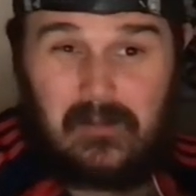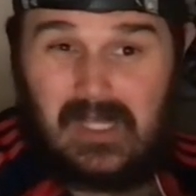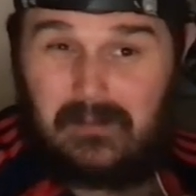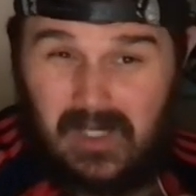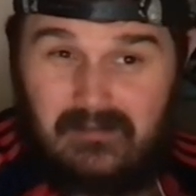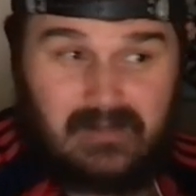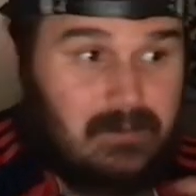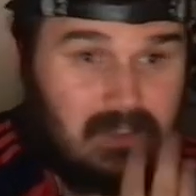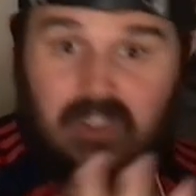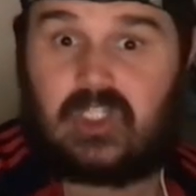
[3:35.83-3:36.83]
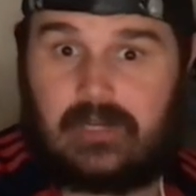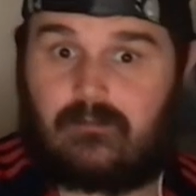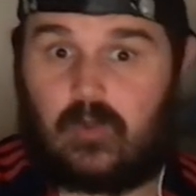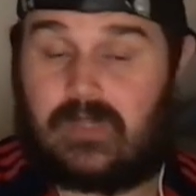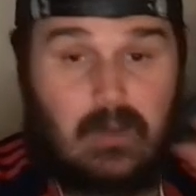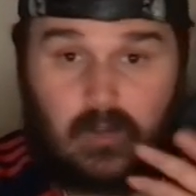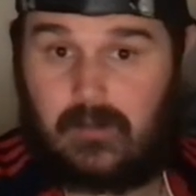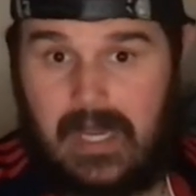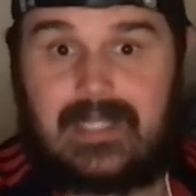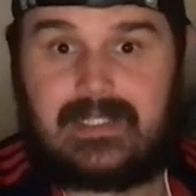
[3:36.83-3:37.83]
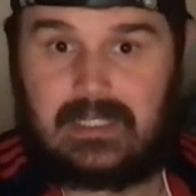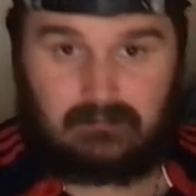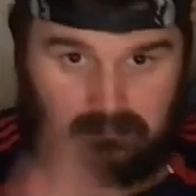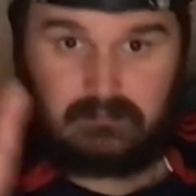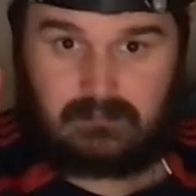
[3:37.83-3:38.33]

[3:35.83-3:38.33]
a bit of Bayern fan, but in general, they were the better team.